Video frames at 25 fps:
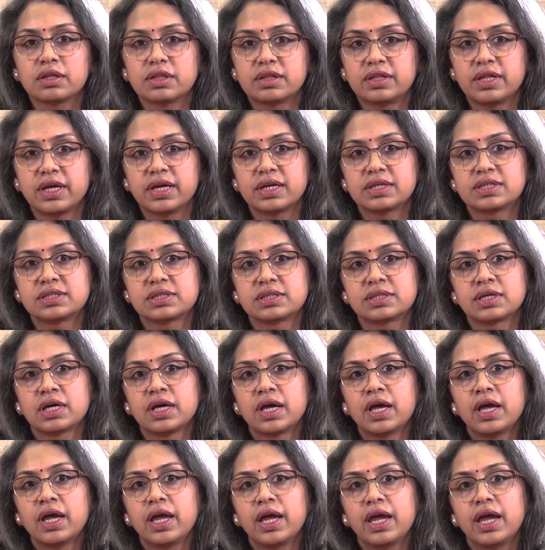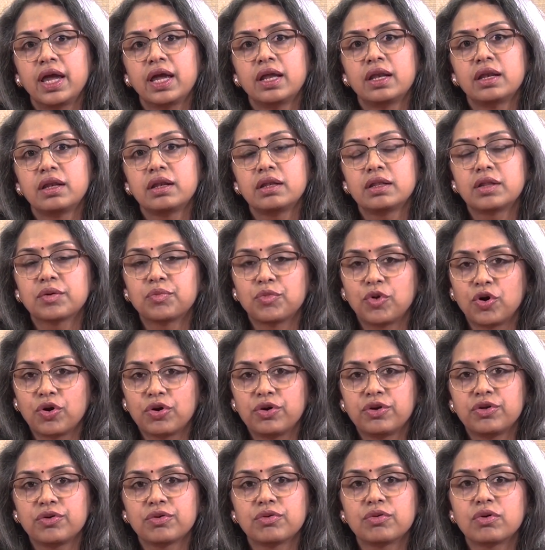this in the
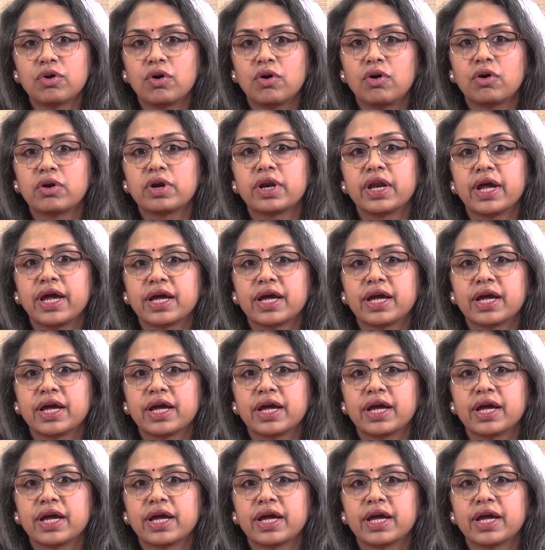module on